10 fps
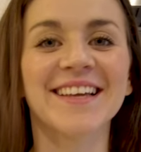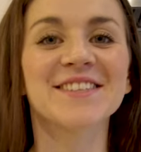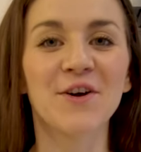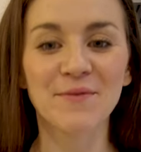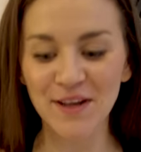
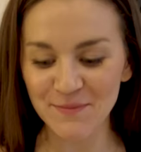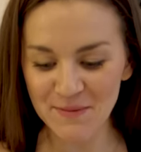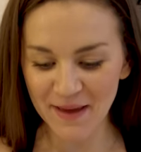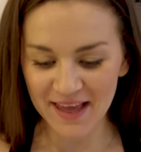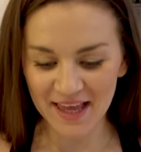So I'm gonna be
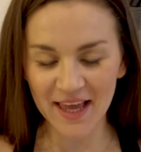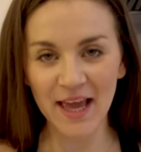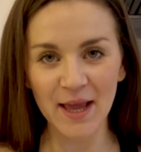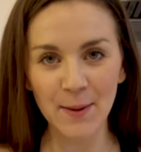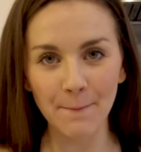making
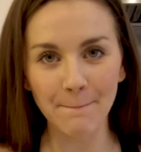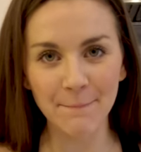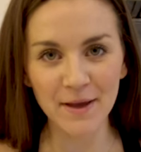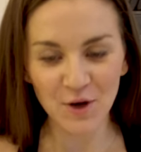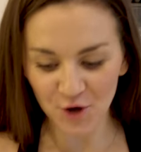a
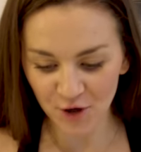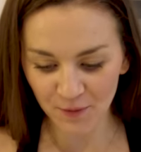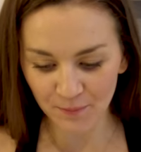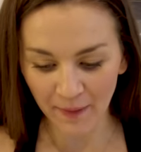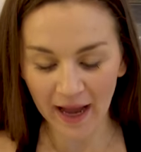
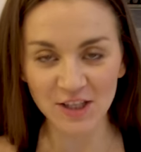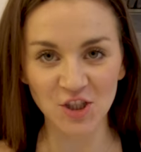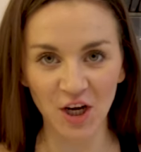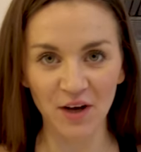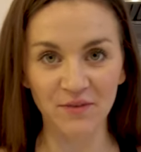bigger
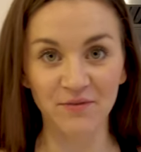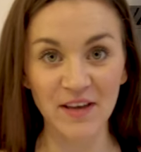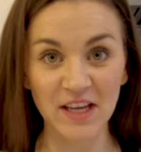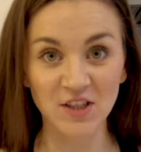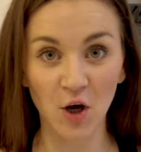batch of
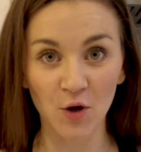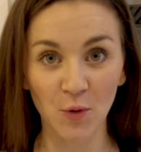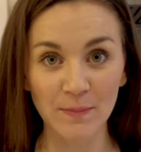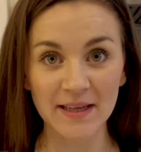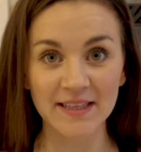vegan
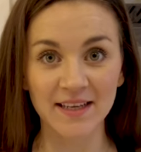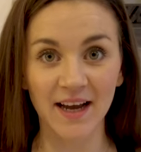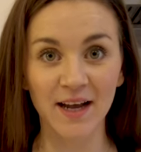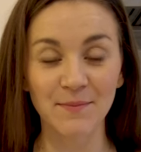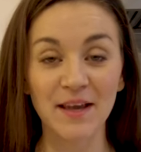taco meat
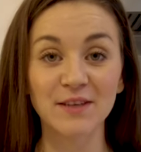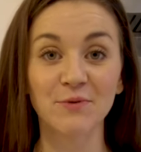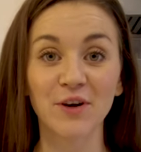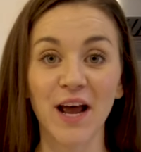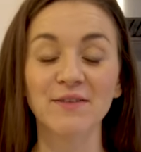uh, because
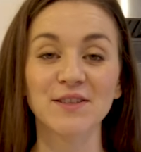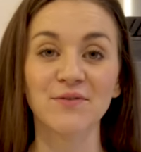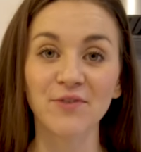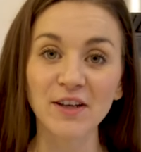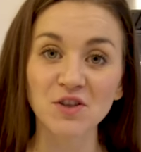we're gonna have some
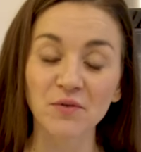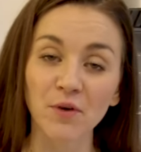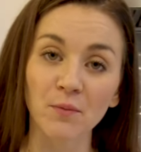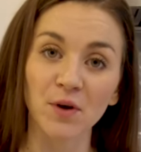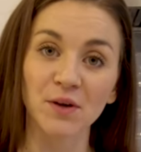friends over
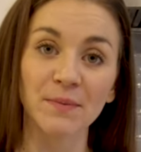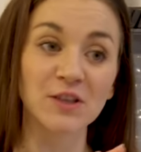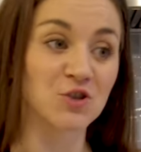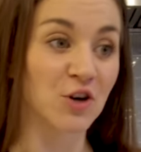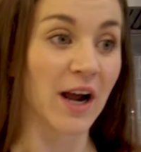and we're gonna be
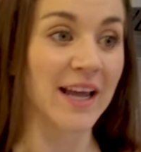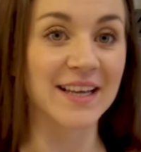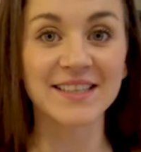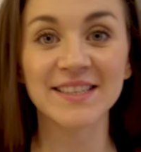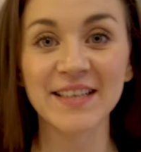
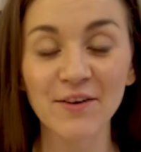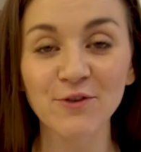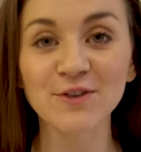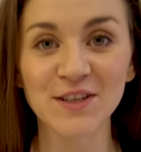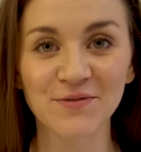trying
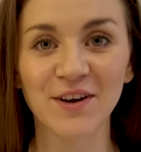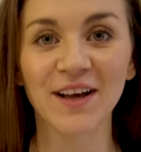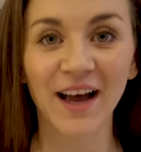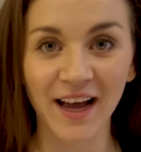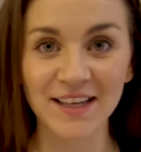several
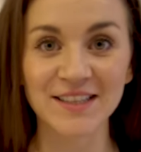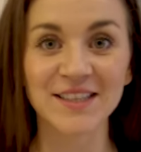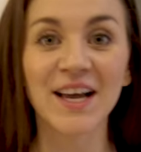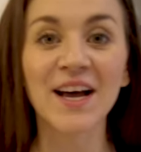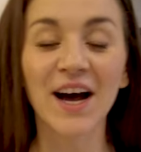different
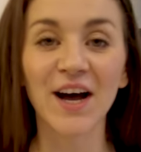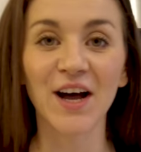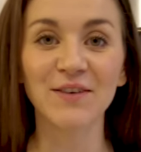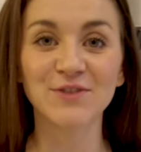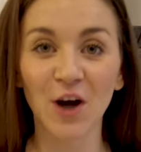kinds
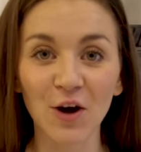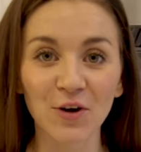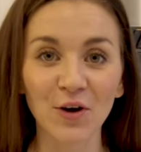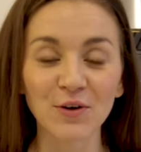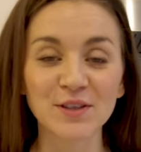of
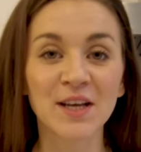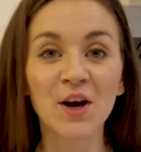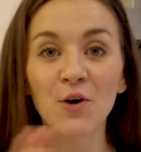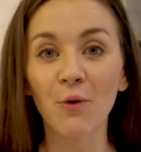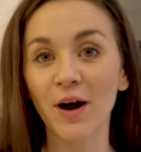tacos.
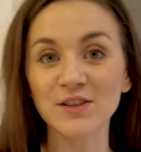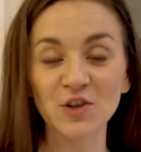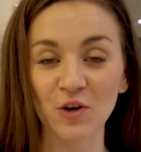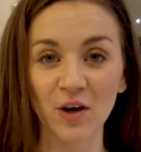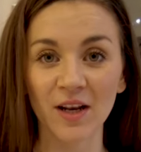Juan's
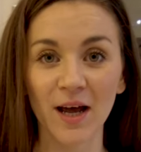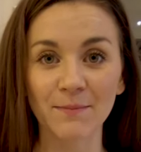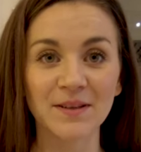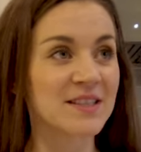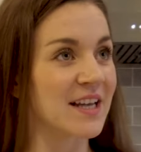cooking up
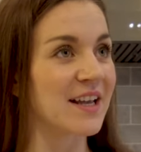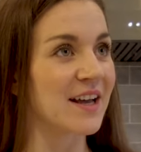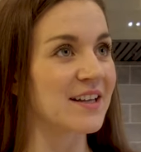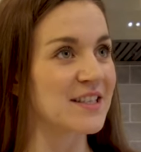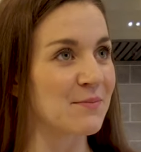
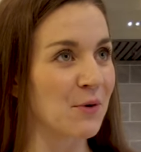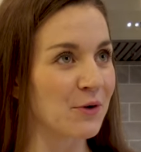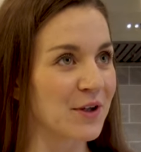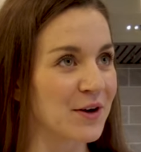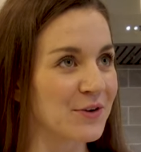tinga de
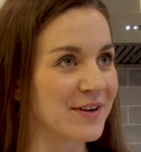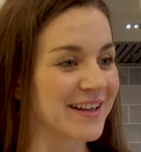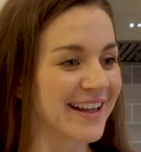pollo.